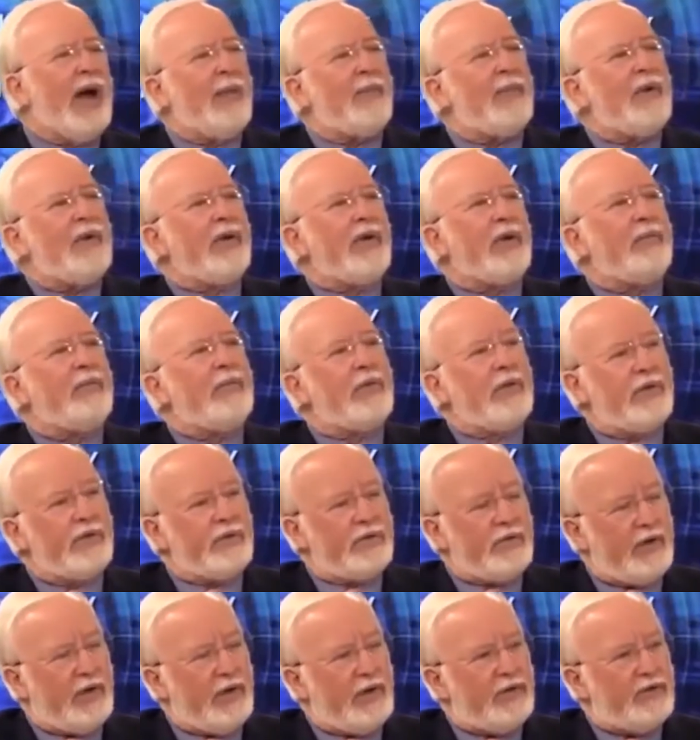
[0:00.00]
that are popping
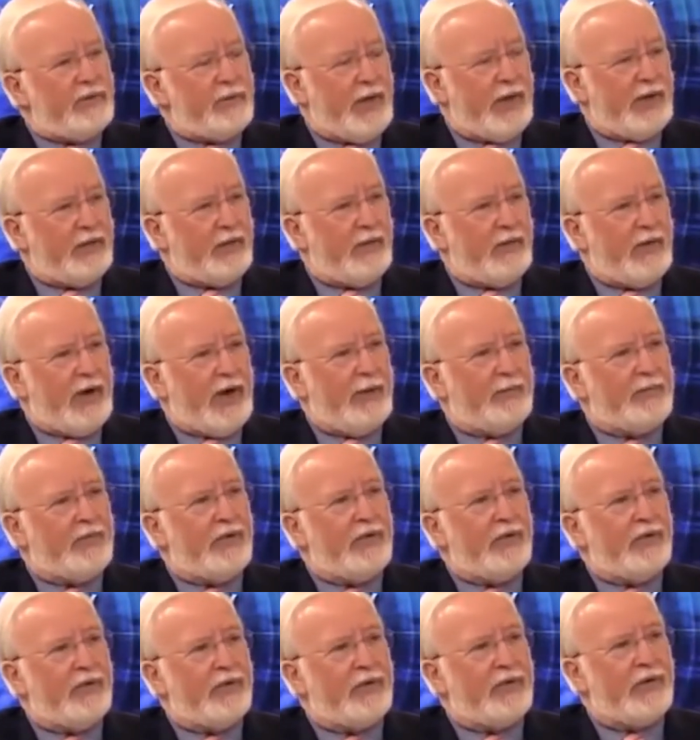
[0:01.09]
up these days about the
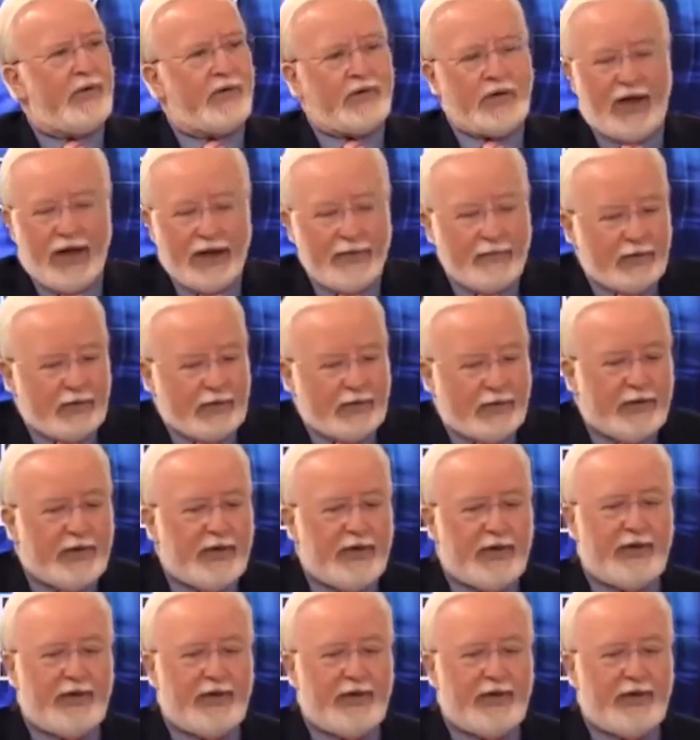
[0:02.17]
rapture of the church. I